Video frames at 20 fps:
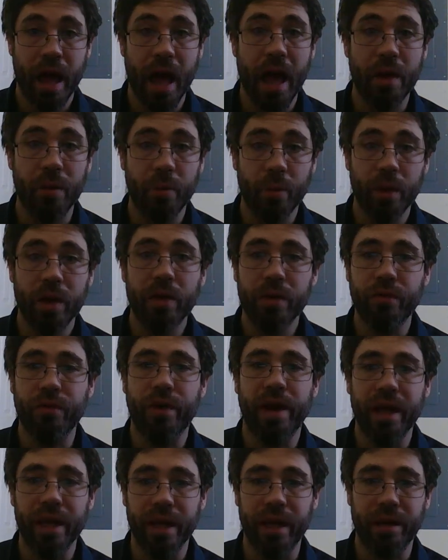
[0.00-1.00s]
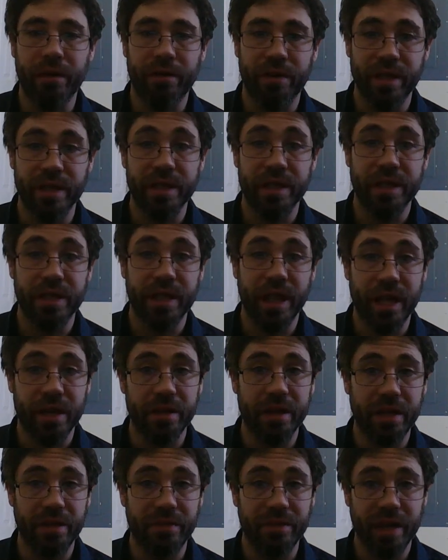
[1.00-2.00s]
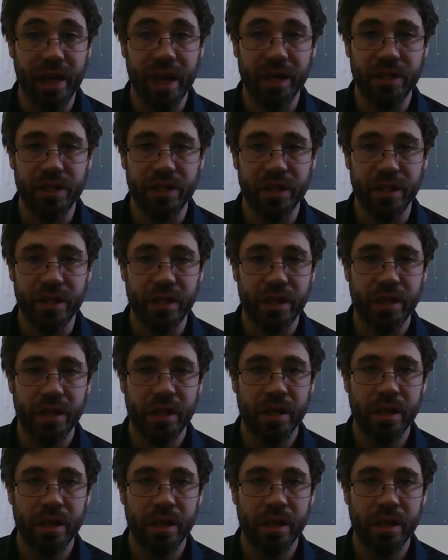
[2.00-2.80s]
and will greatly increase the standard deviation.